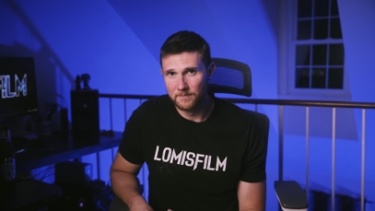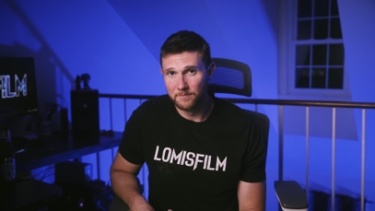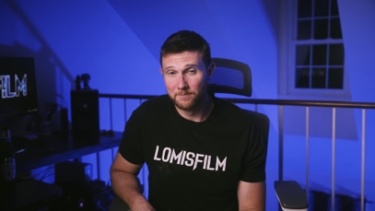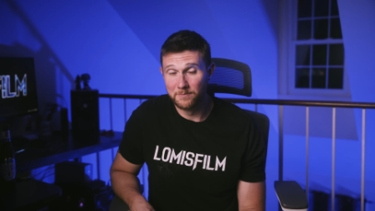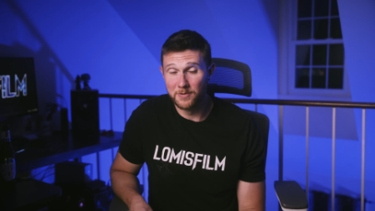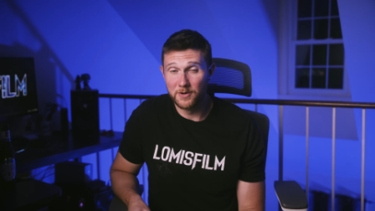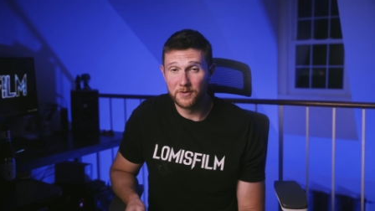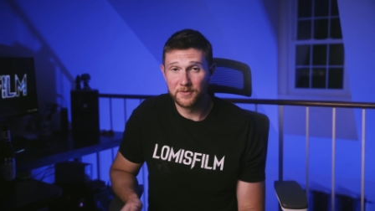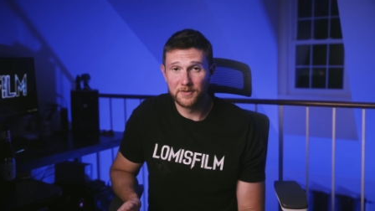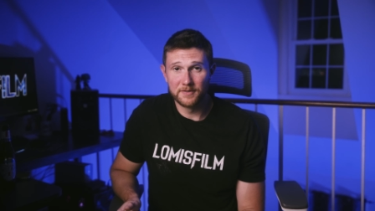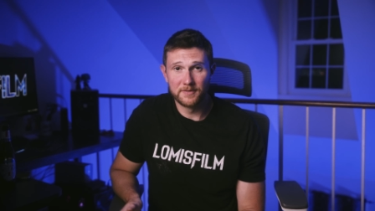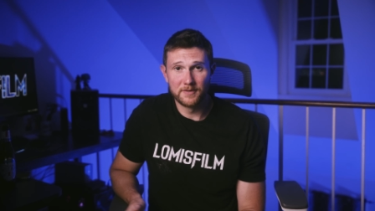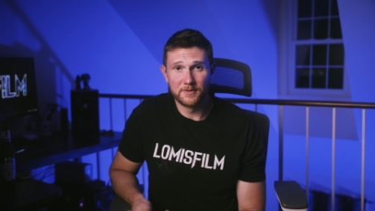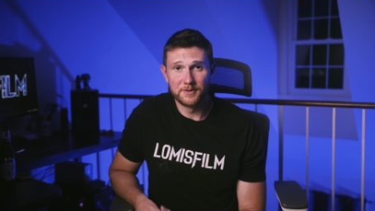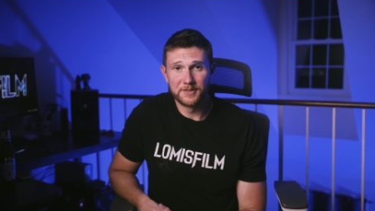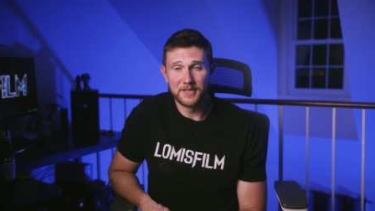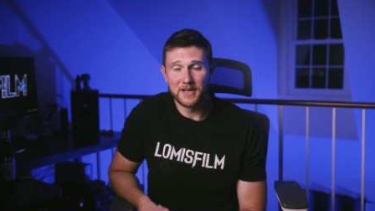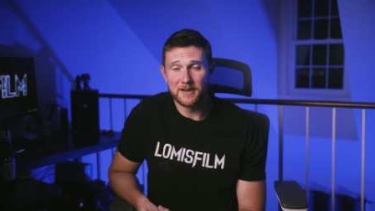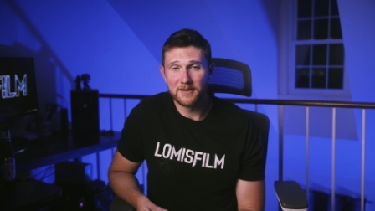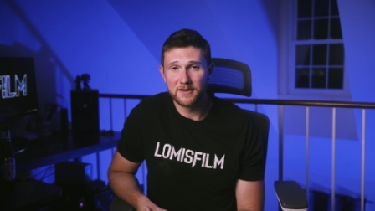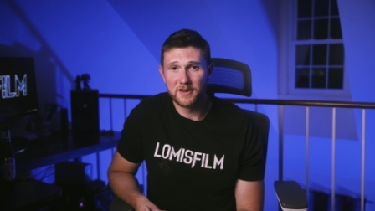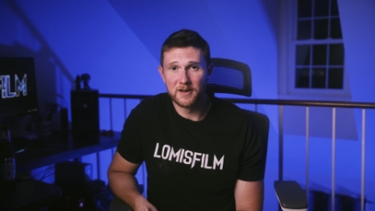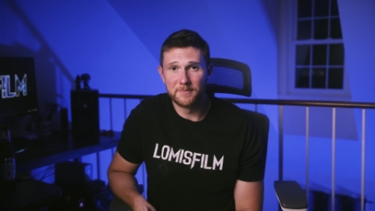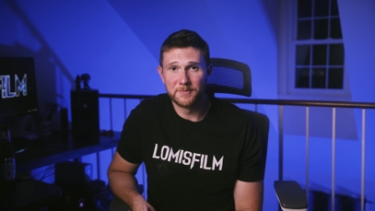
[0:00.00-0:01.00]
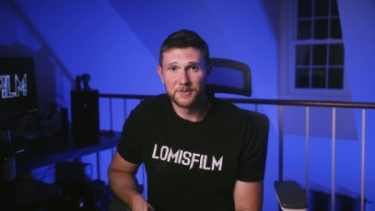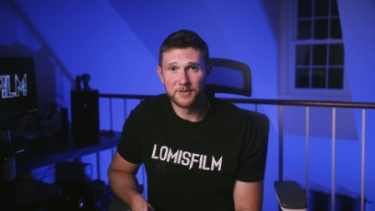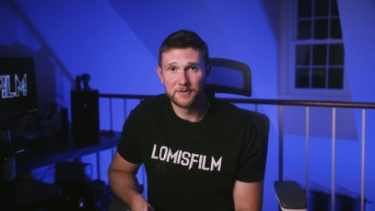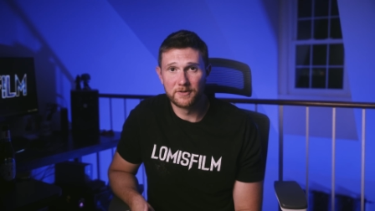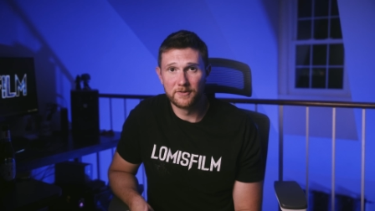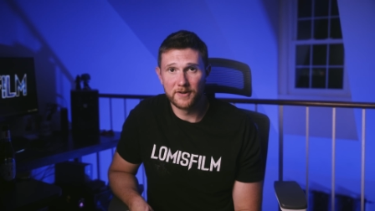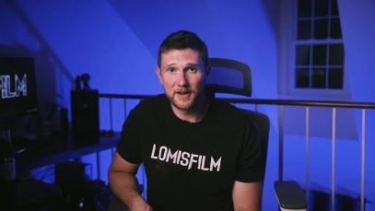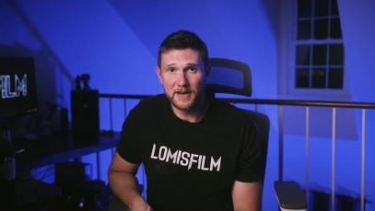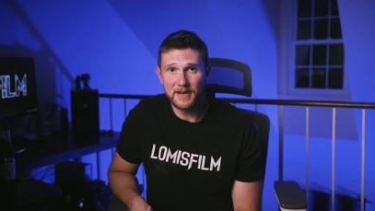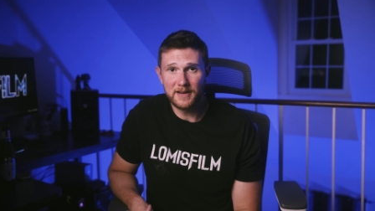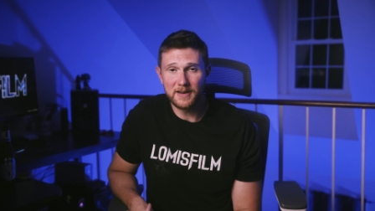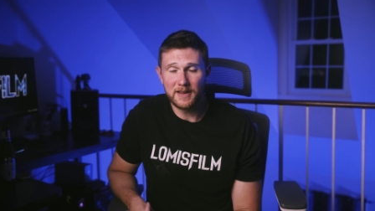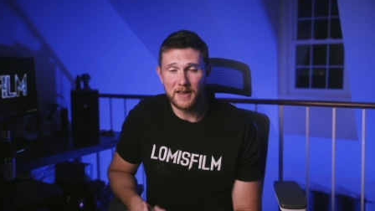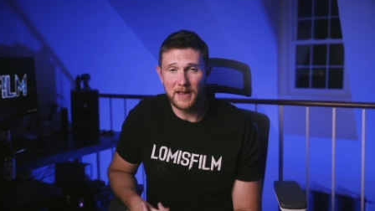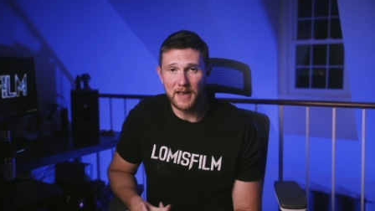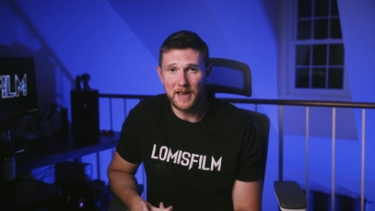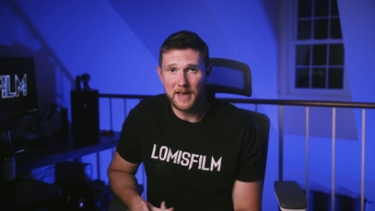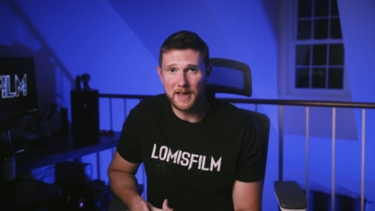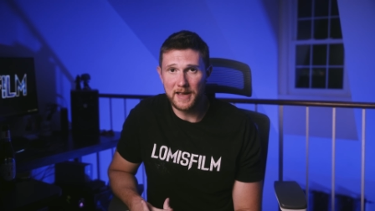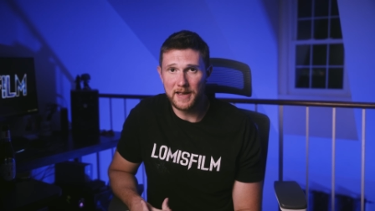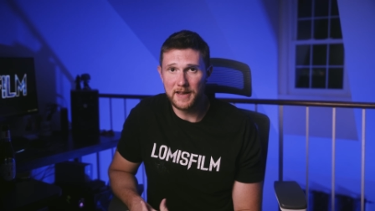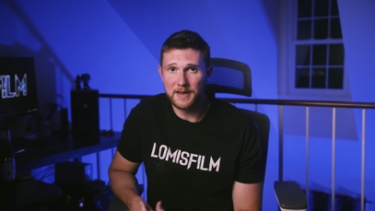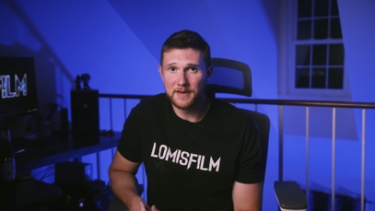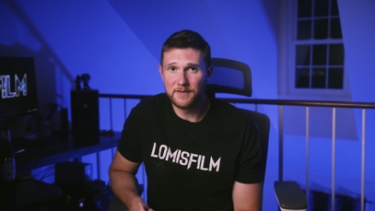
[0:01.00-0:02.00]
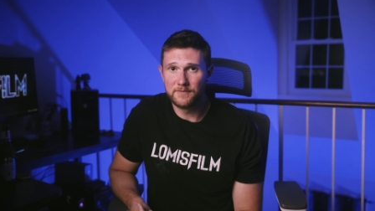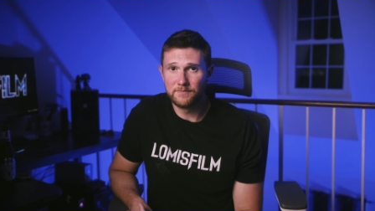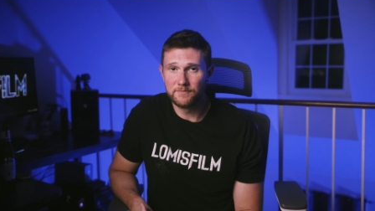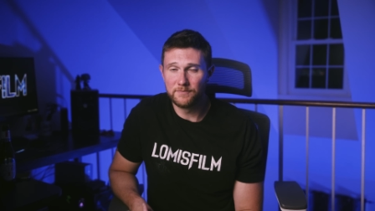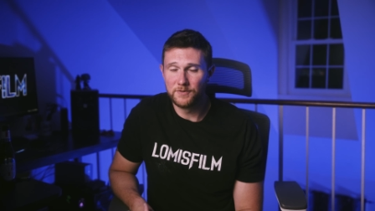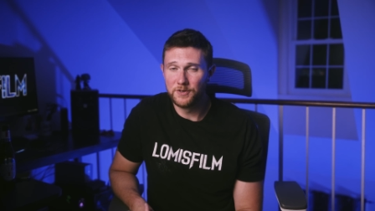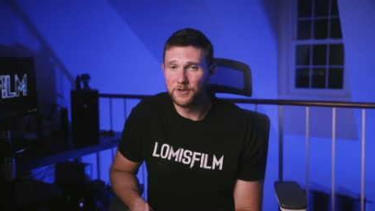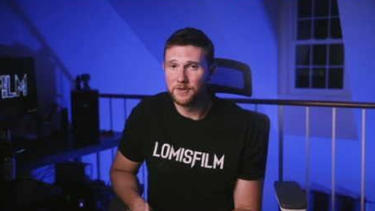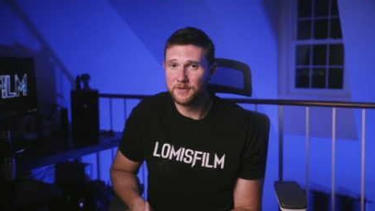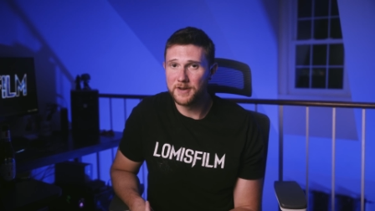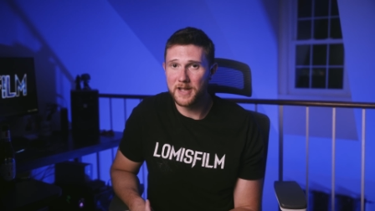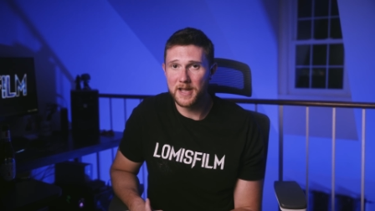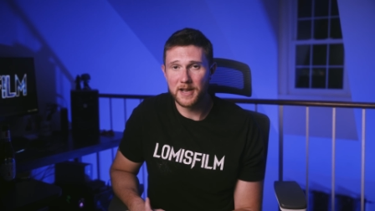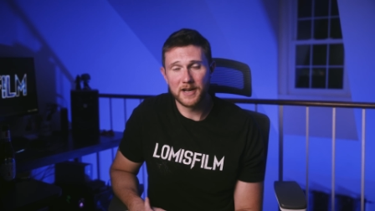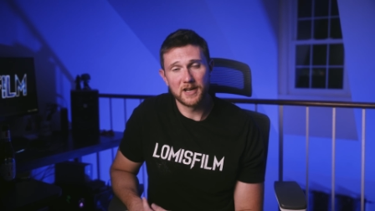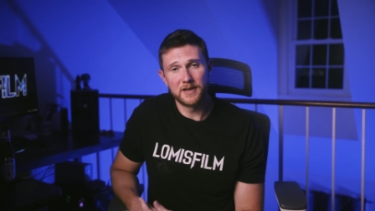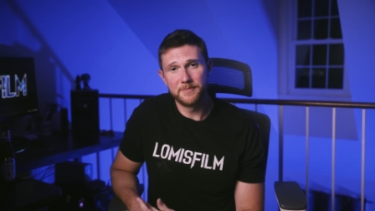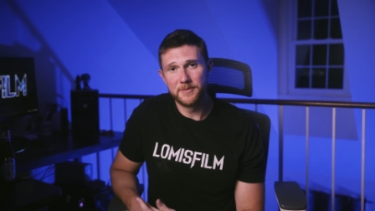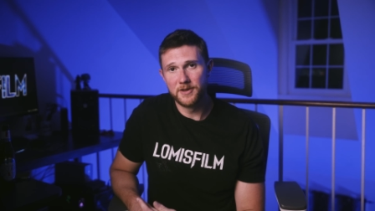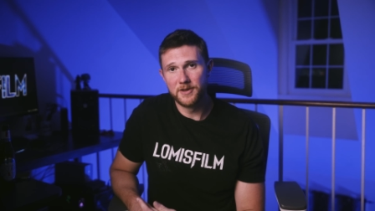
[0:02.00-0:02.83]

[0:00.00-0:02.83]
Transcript: Both of those outcomes are great, and you're not going to